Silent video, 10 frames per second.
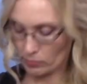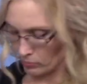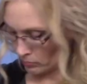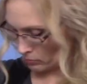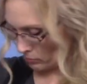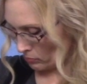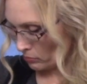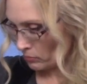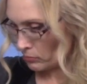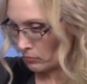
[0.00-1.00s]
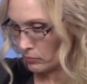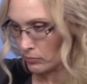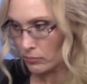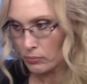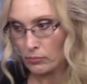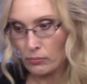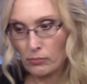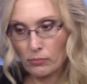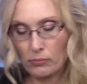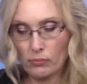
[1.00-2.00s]

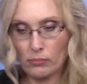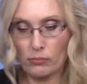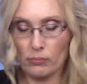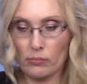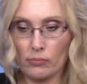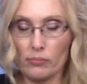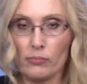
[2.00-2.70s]
Nobody speaks.